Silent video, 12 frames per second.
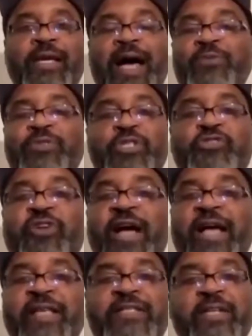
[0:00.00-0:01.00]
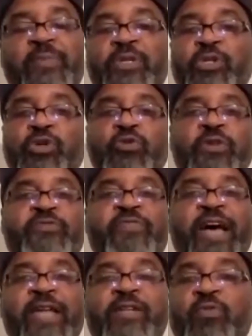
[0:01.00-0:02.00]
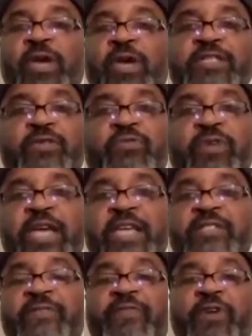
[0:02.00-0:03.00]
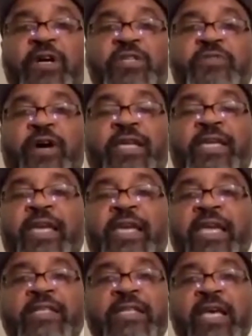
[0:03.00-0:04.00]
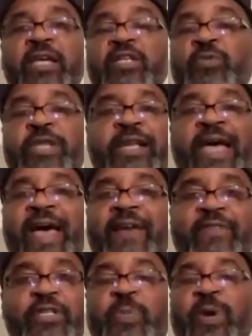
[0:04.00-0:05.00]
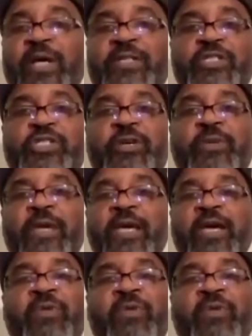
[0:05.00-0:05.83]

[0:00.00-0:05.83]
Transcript: I was just trying something new and finding some ways to raise some funds for our kids because we didn't have any sponsorship.